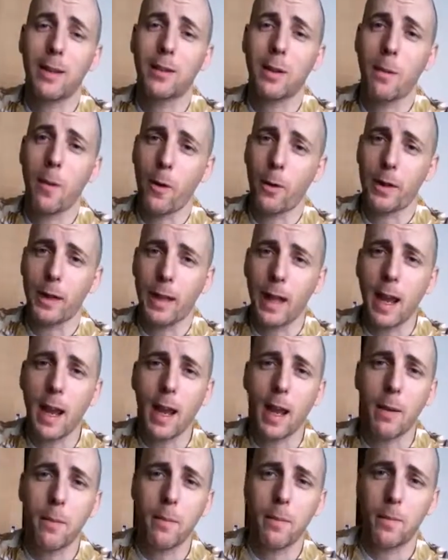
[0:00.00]
It's less about the
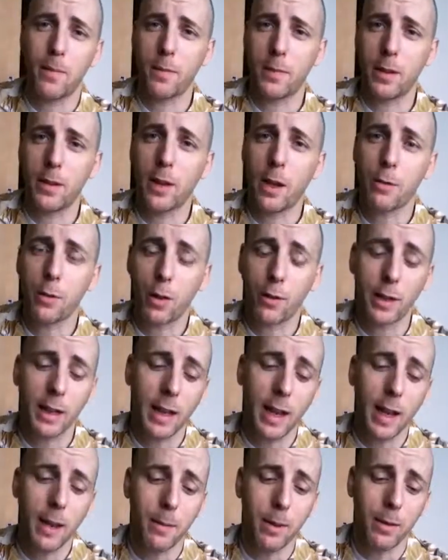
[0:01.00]
game. It's about the
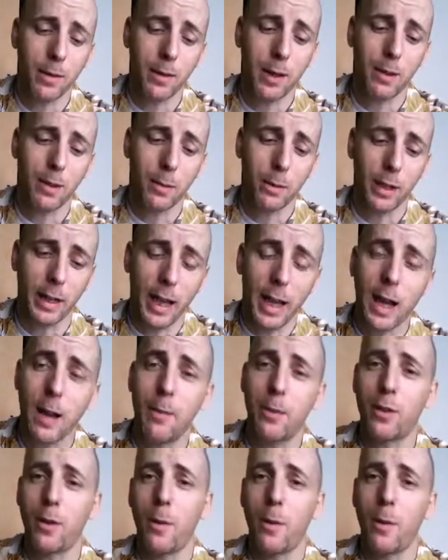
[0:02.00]
feeling of the guy